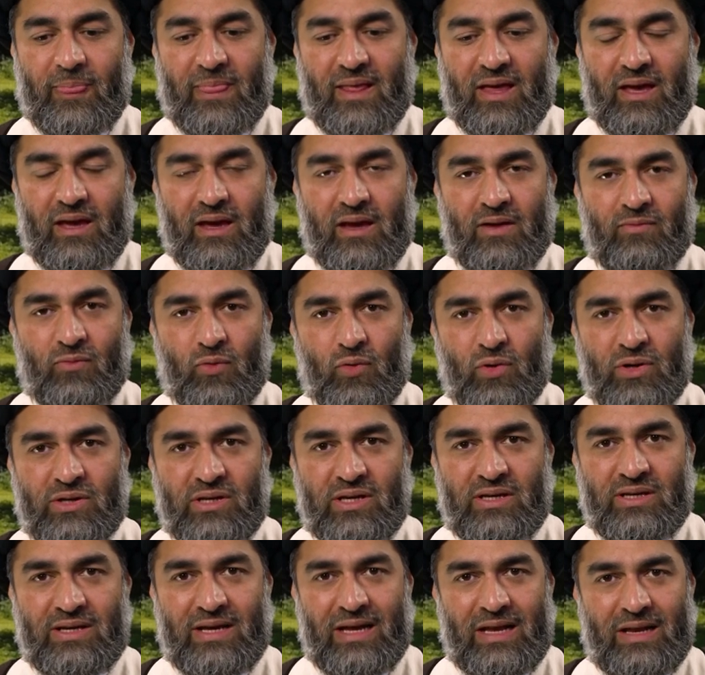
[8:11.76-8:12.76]

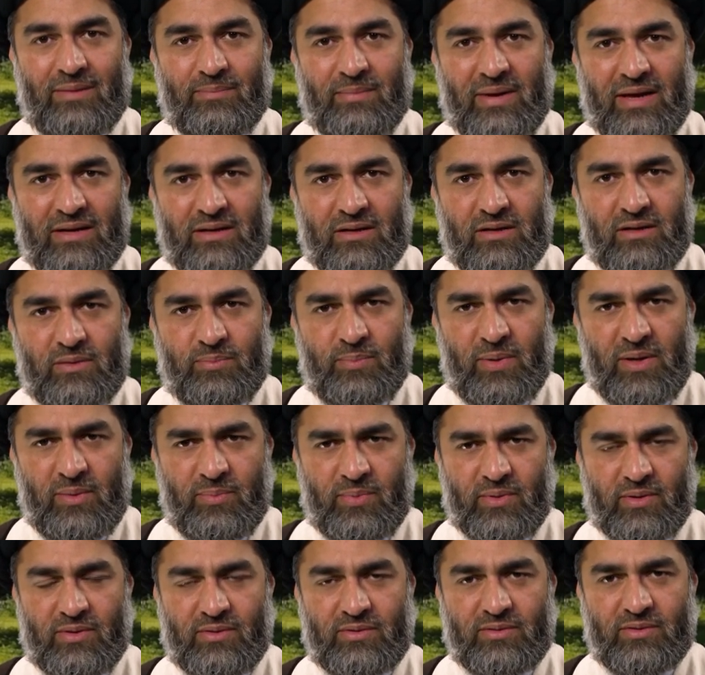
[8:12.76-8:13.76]
avoided ill-mannered
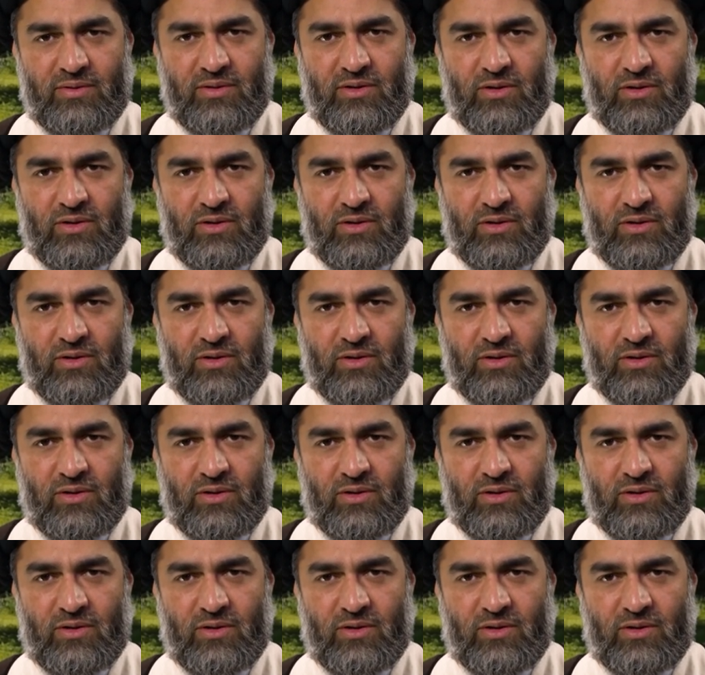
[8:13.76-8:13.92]
people,